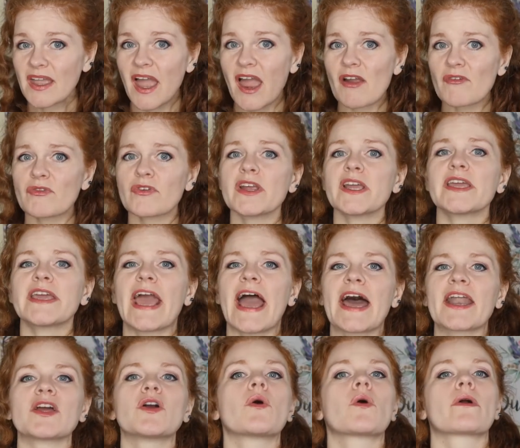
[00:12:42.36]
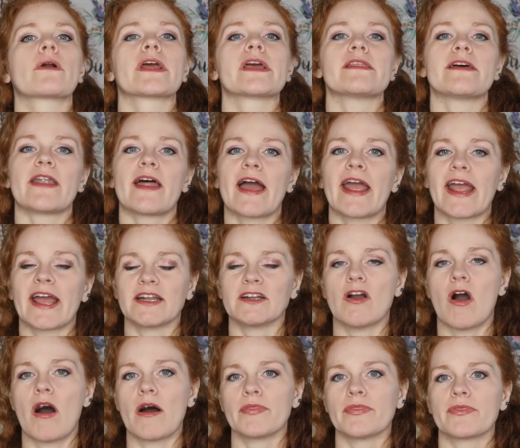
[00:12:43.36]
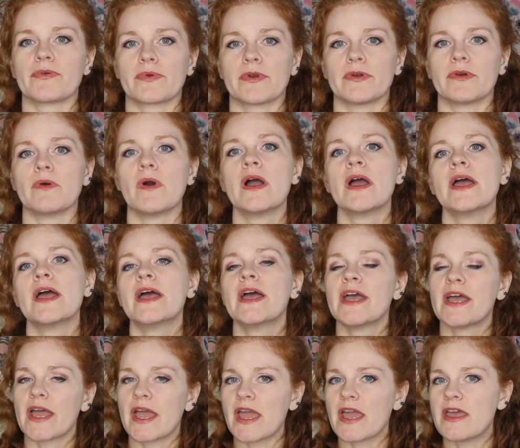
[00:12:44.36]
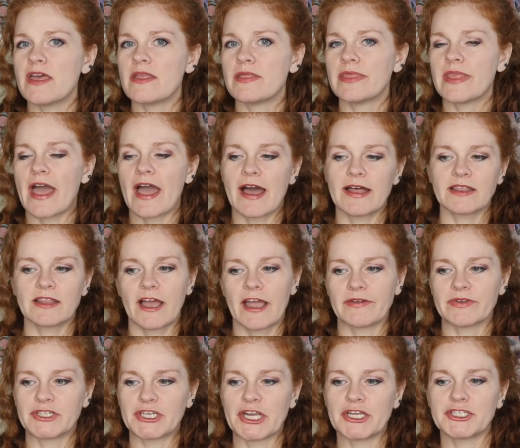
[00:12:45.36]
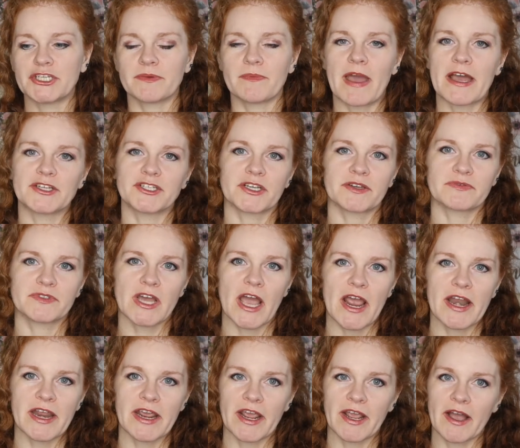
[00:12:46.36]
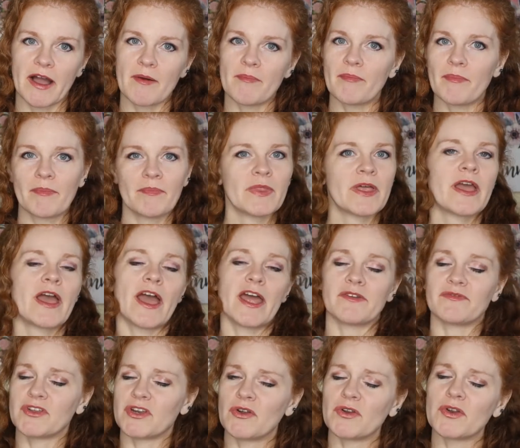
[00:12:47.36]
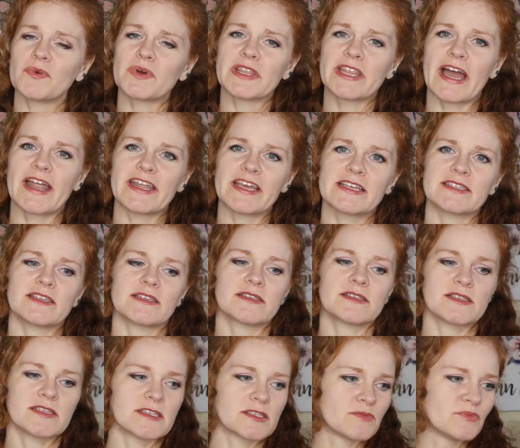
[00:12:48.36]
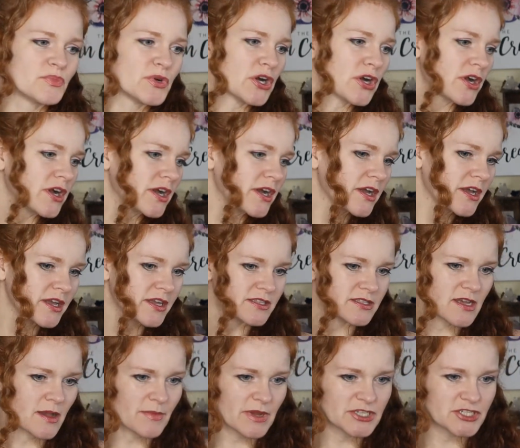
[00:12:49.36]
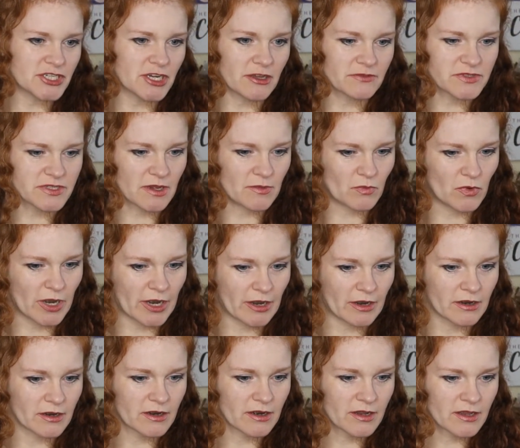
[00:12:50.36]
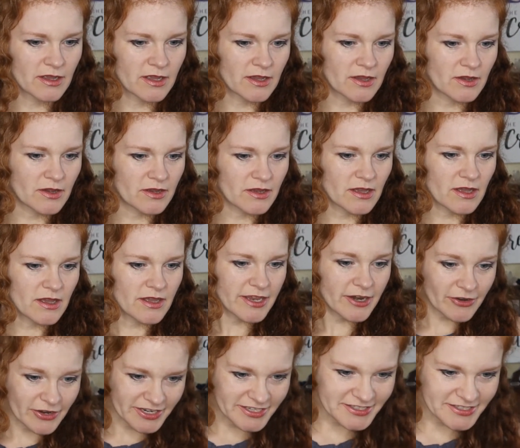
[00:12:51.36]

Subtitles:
every category that I had gone through in that life-changing magic of tidying up, and if you don't know what that is, it's this book. It's on my shelf somewhere. Here it